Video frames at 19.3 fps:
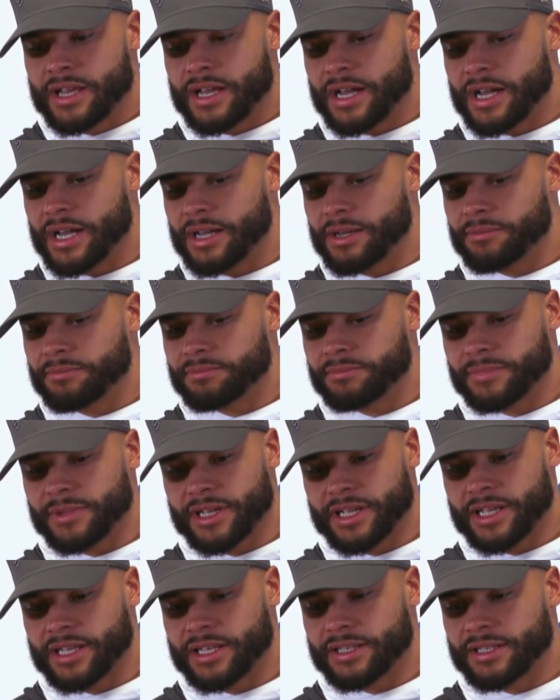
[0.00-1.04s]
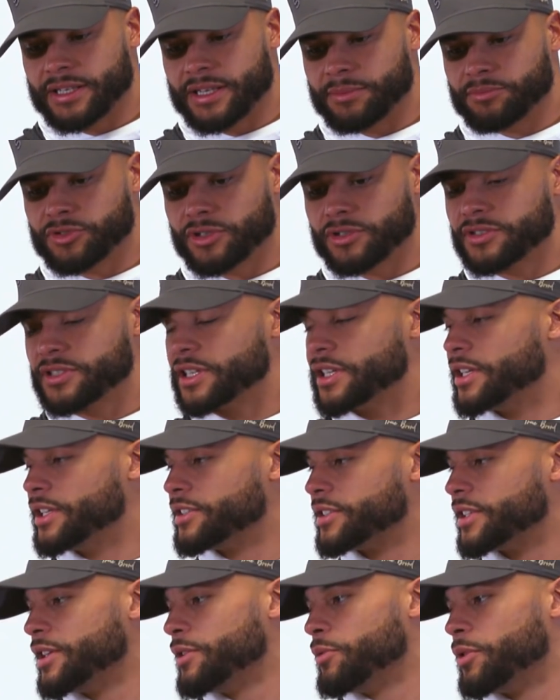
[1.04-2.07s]
And I'm sure
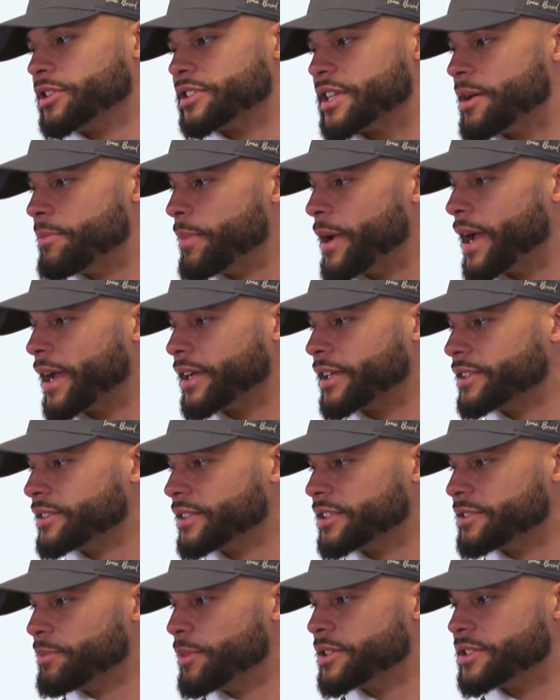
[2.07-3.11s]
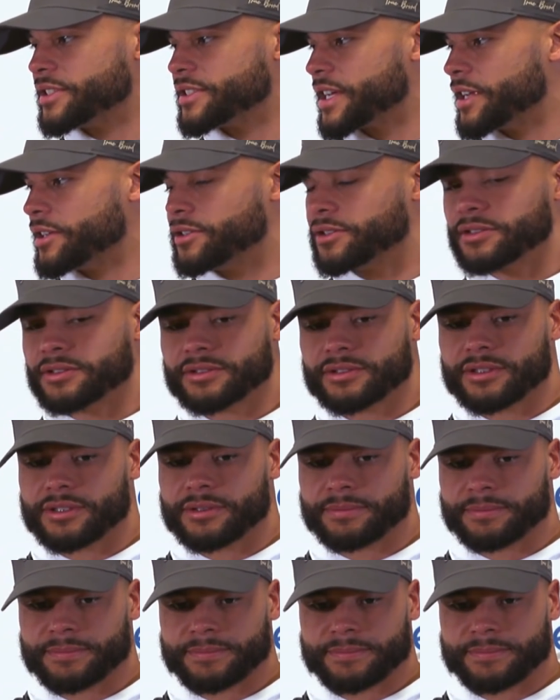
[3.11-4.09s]
CeeDee wants that back as much as I do. So.